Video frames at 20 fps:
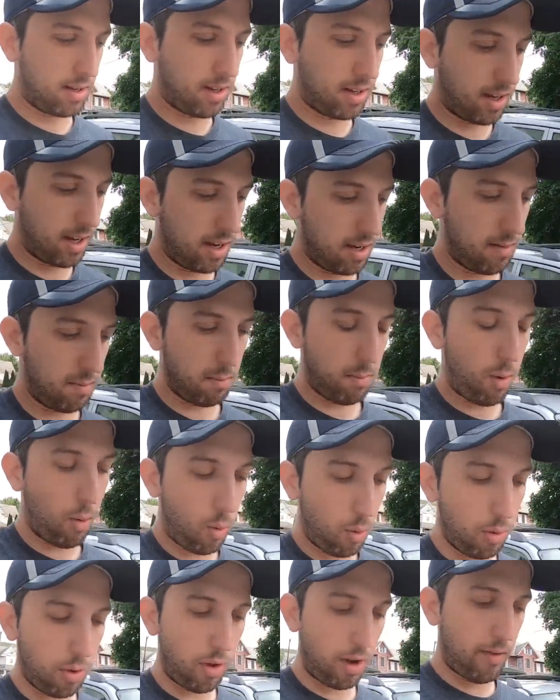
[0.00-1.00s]
I'm getting
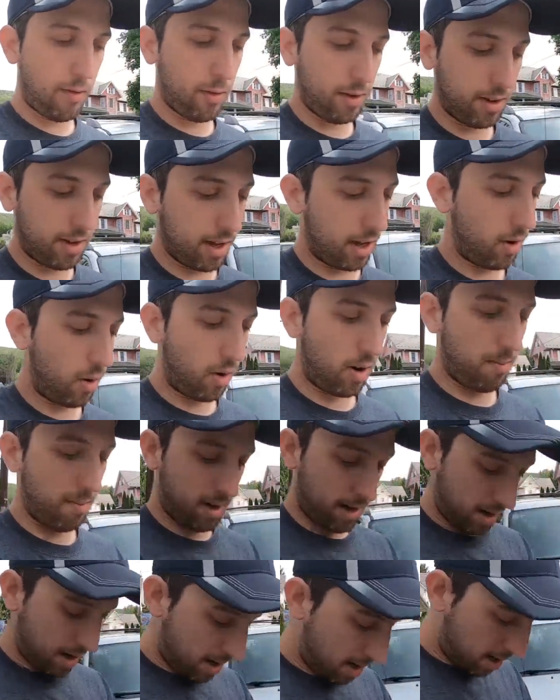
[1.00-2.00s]
mold and everything on
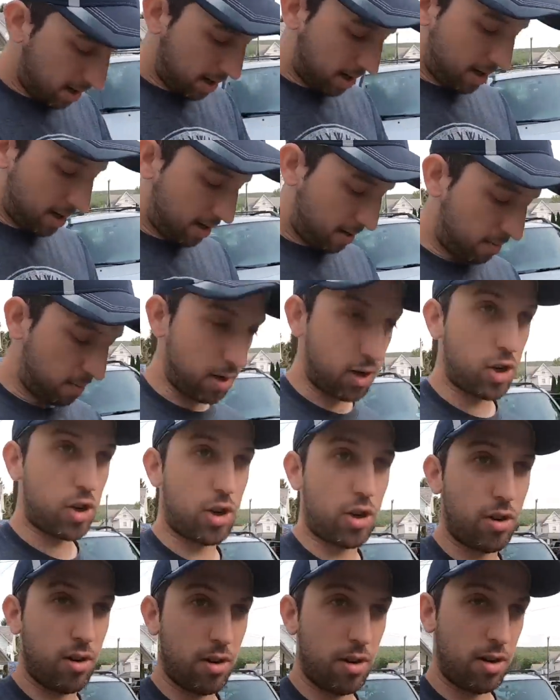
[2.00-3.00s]
my, my
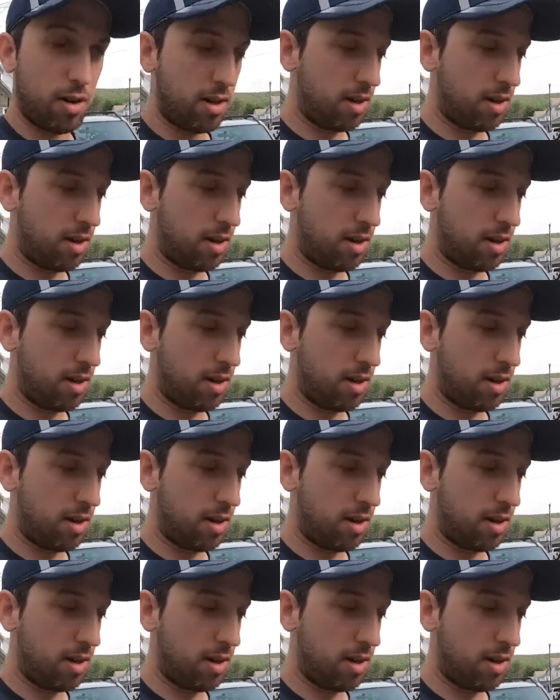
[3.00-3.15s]
shirt.